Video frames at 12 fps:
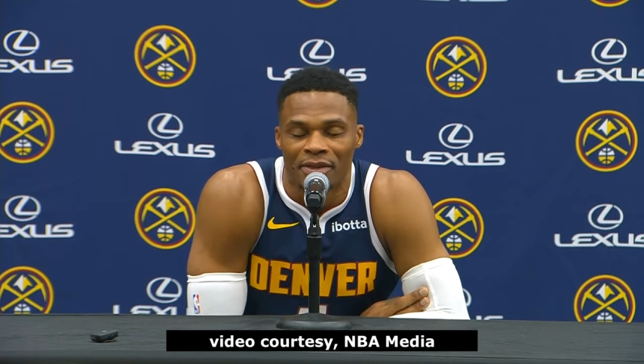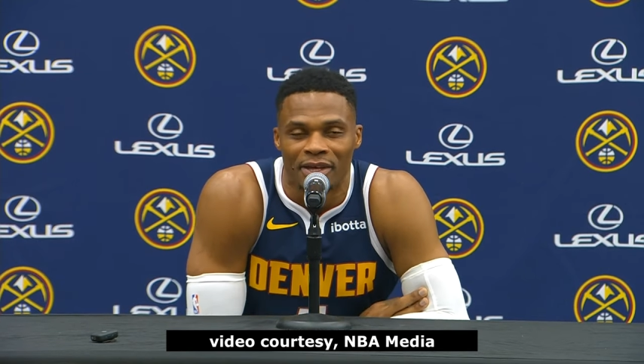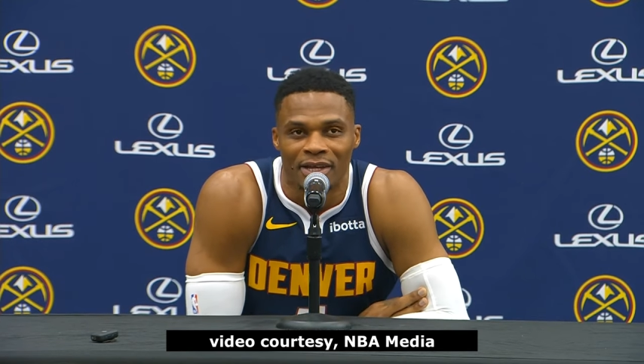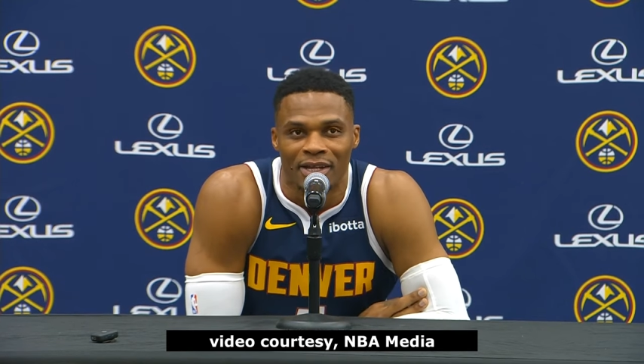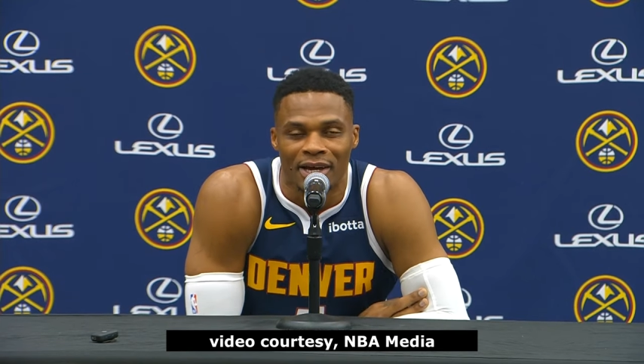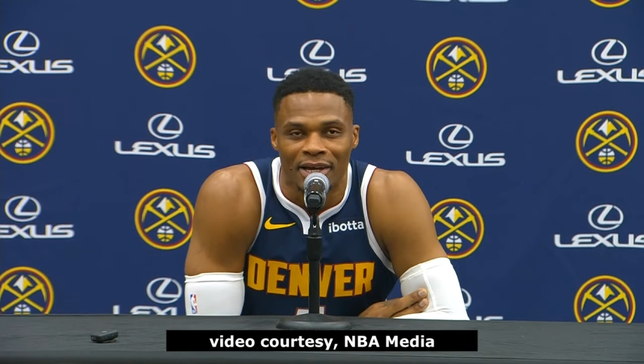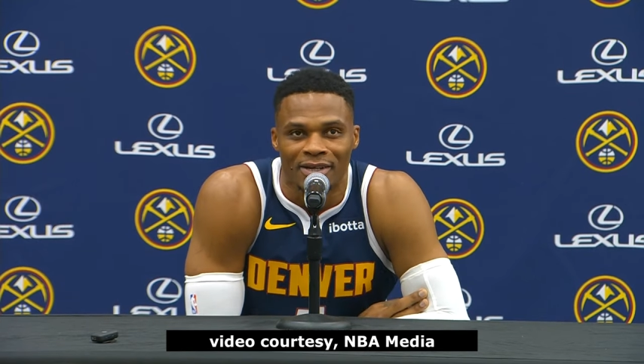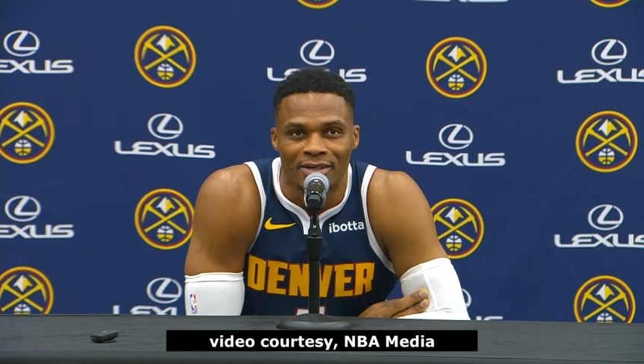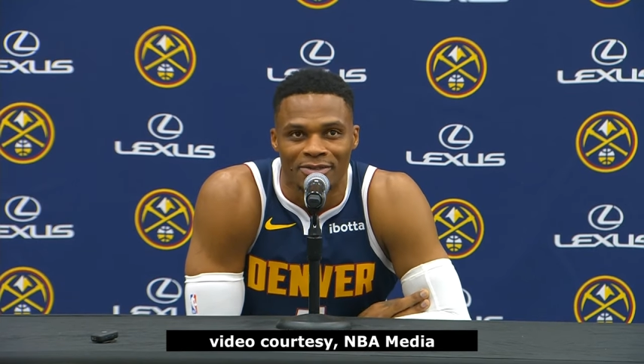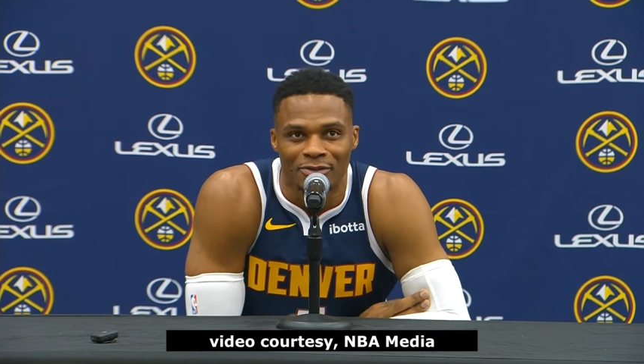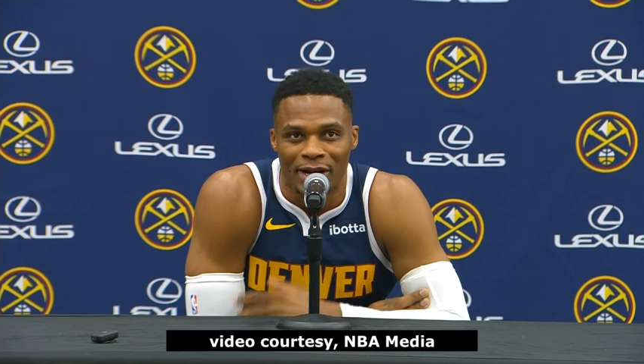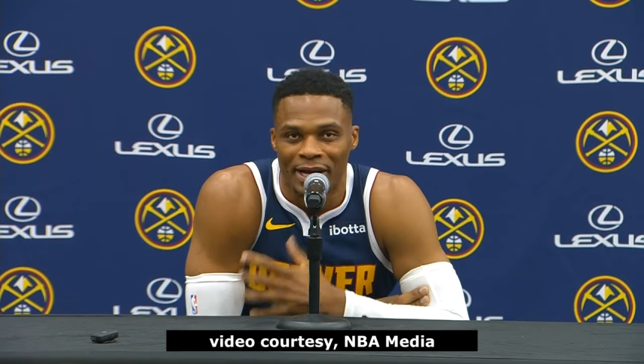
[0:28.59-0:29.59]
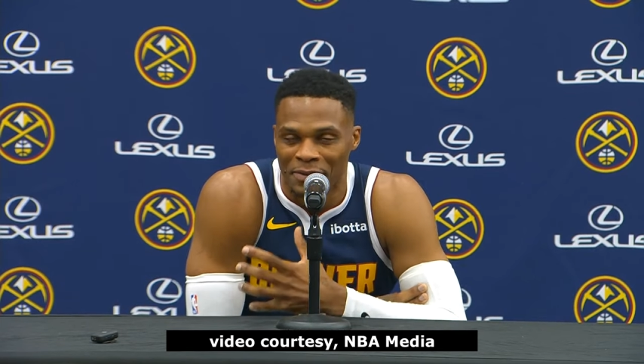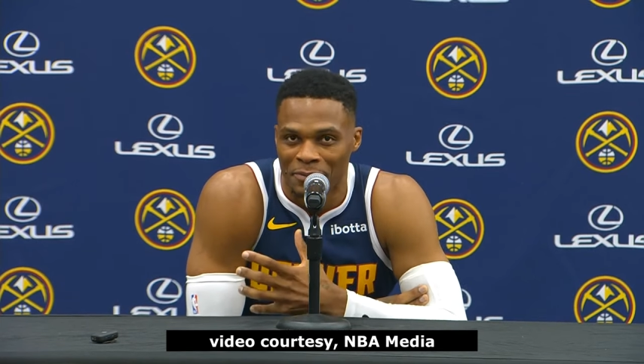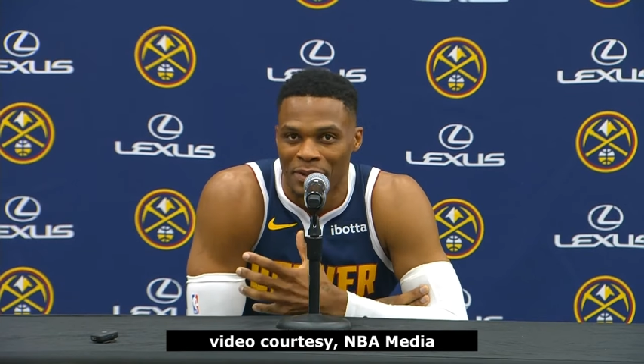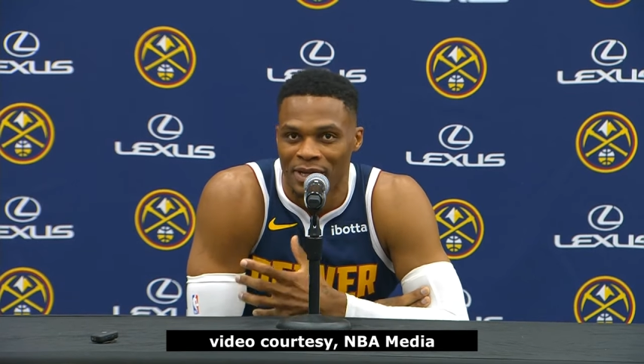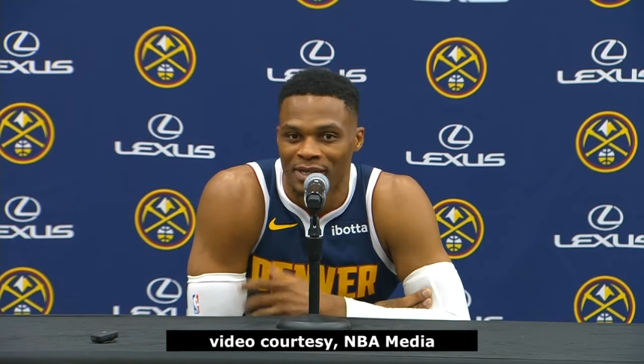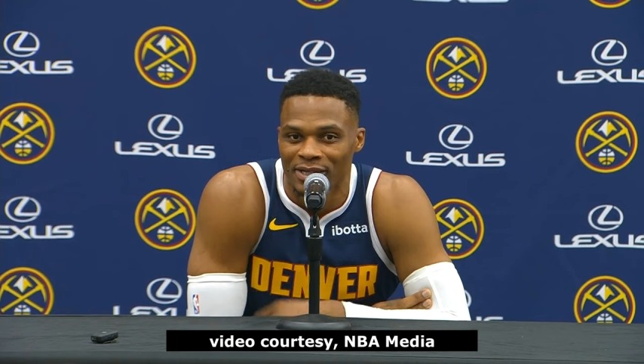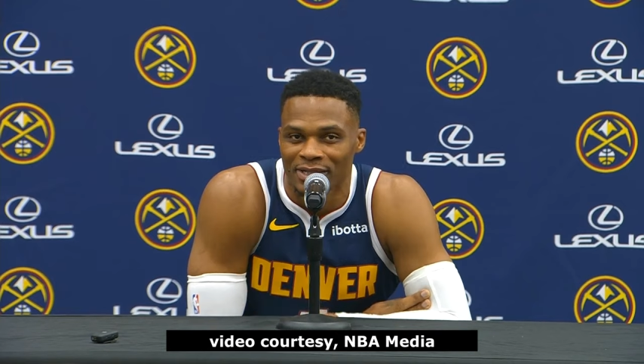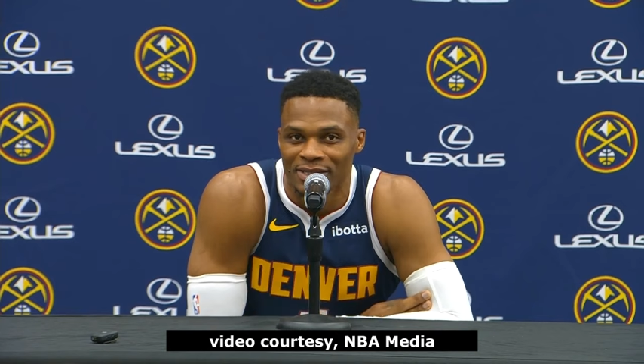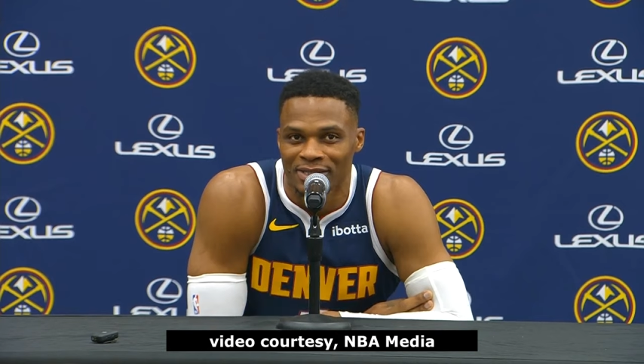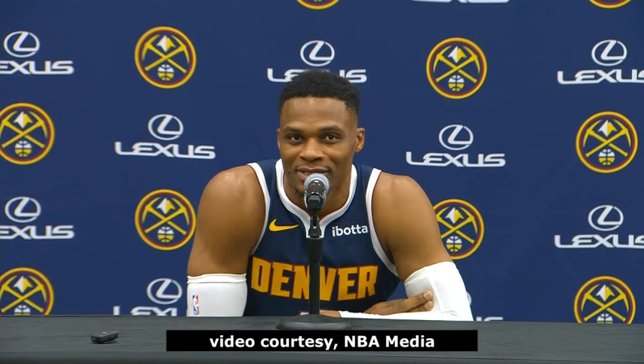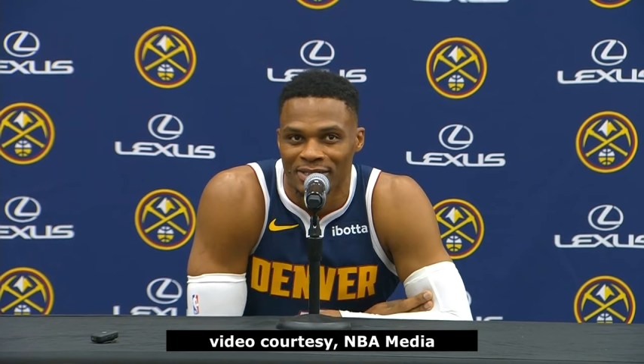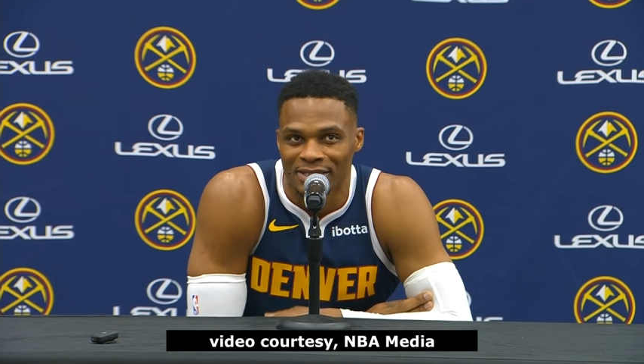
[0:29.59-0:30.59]
And like when I compete,
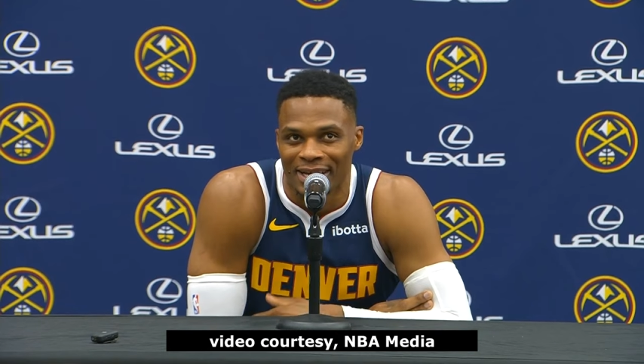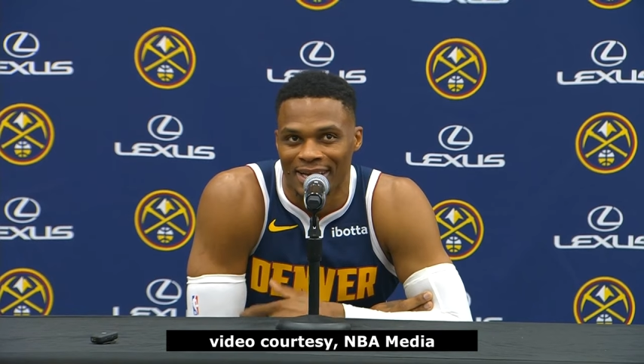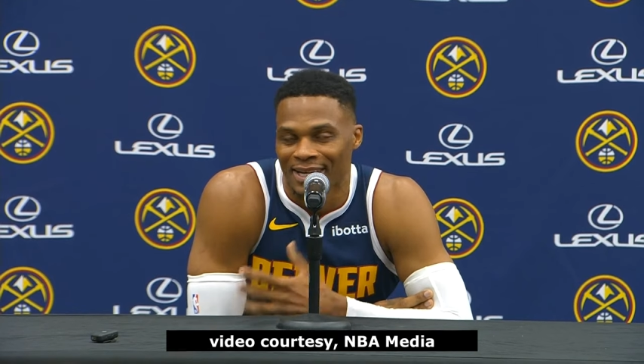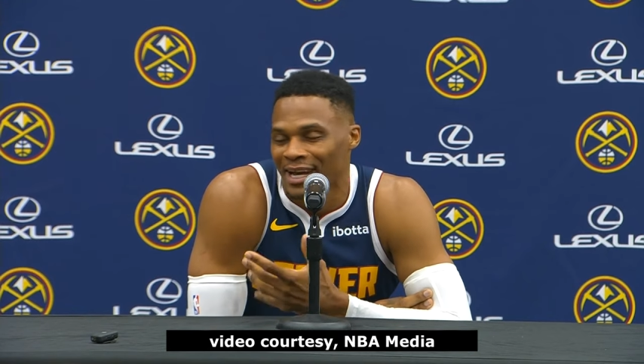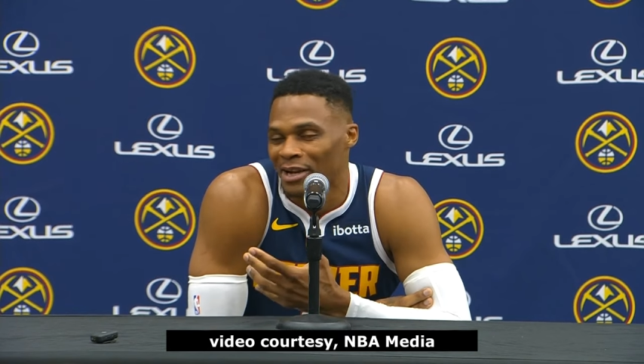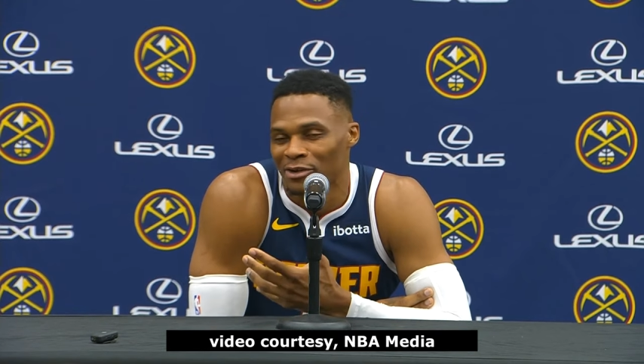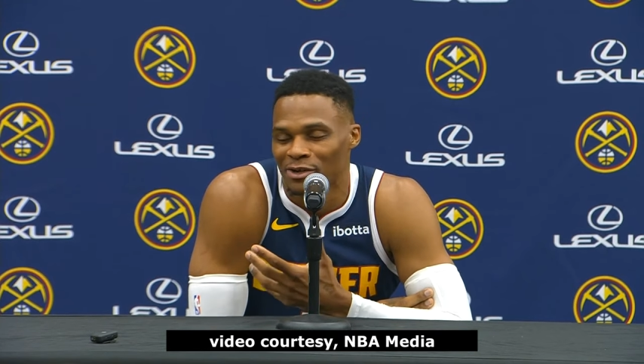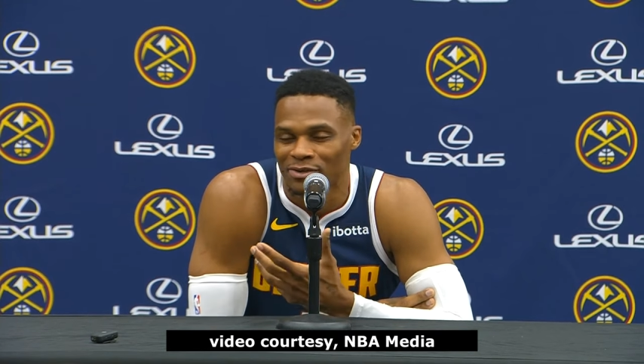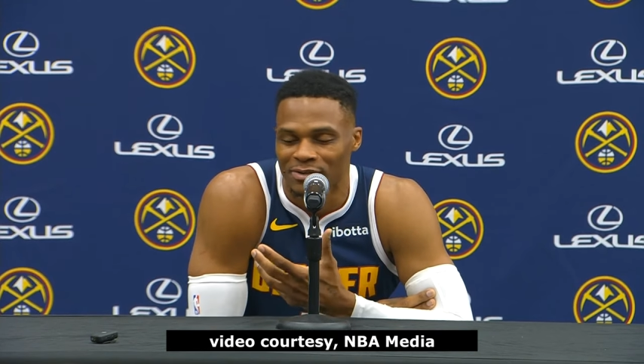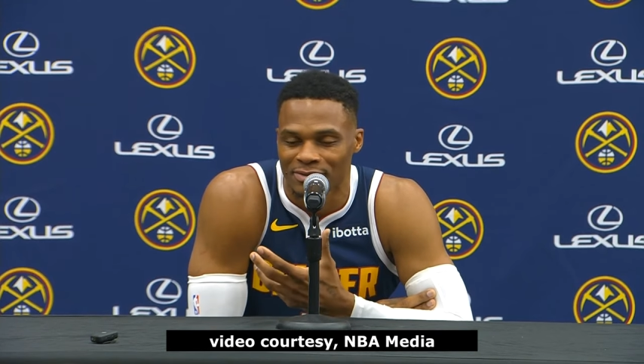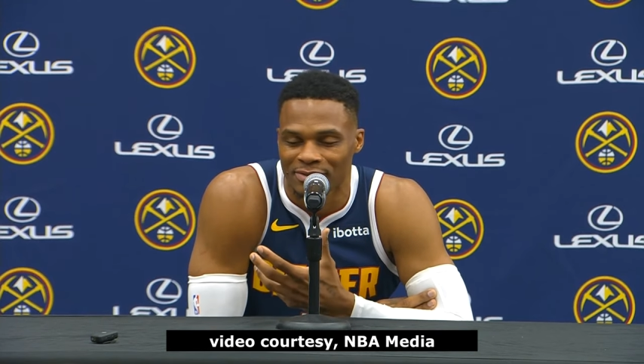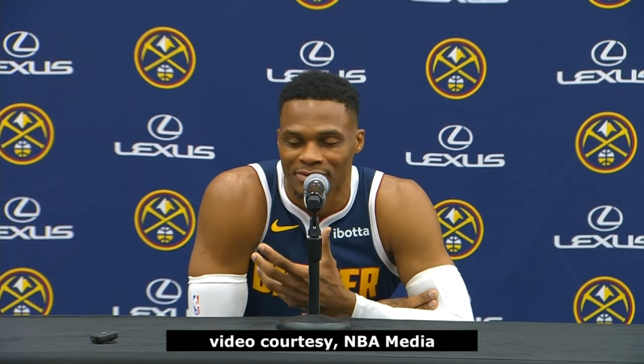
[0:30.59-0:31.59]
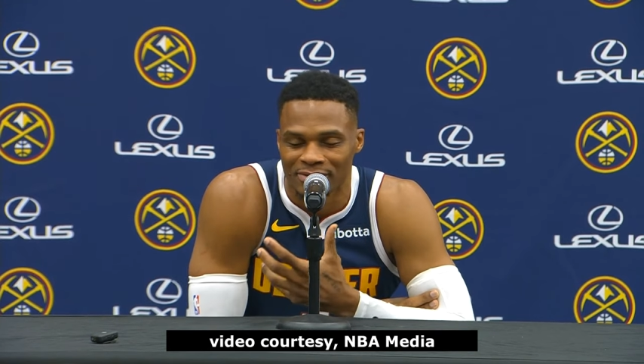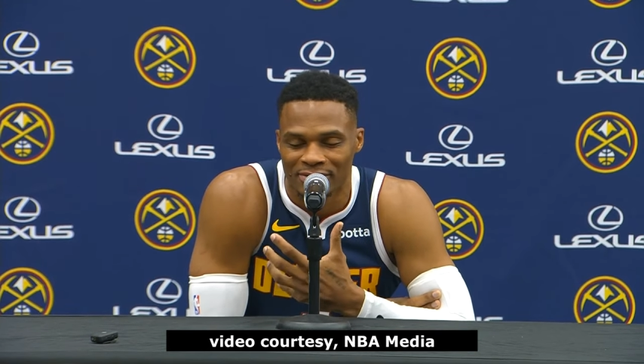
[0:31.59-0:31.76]
like I don't know,